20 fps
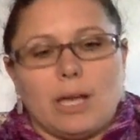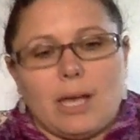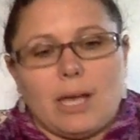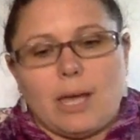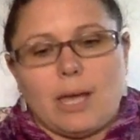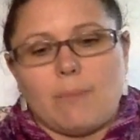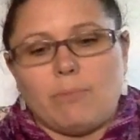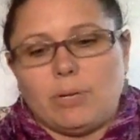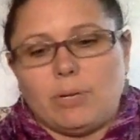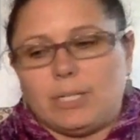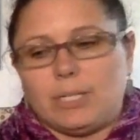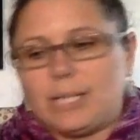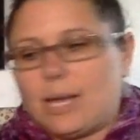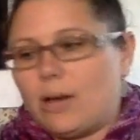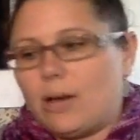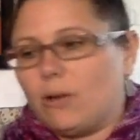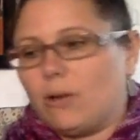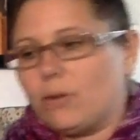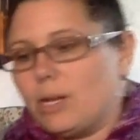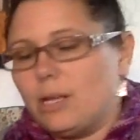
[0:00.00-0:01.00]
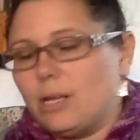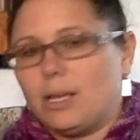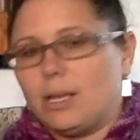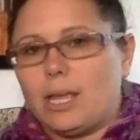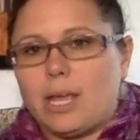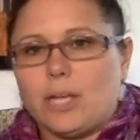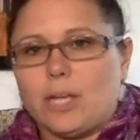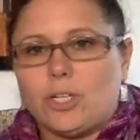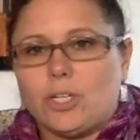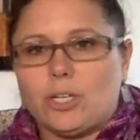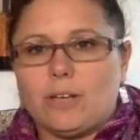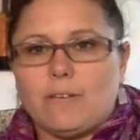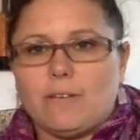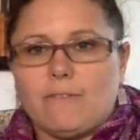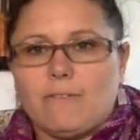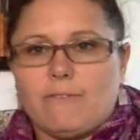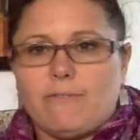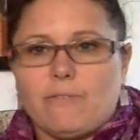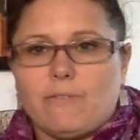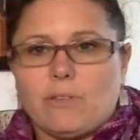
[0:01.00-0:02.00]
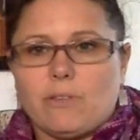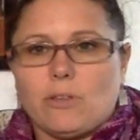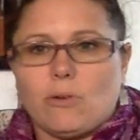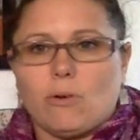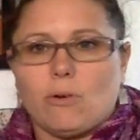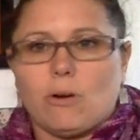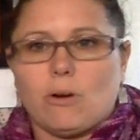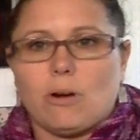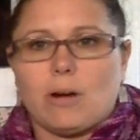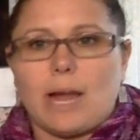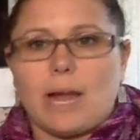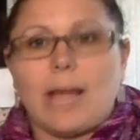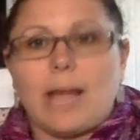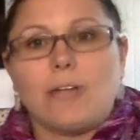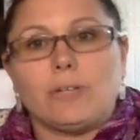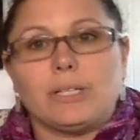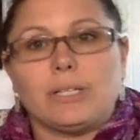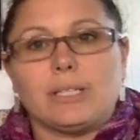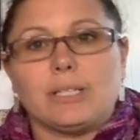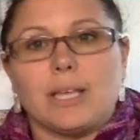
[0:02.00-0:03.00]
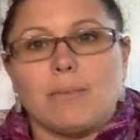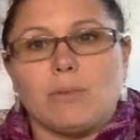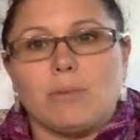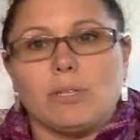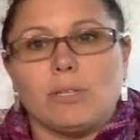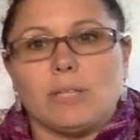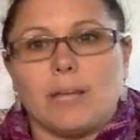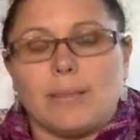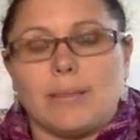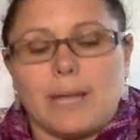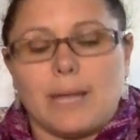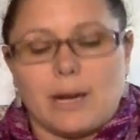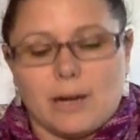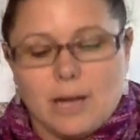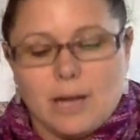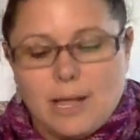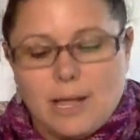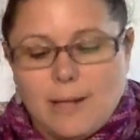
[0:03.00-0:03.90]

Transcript: and put down each of your address labels on there,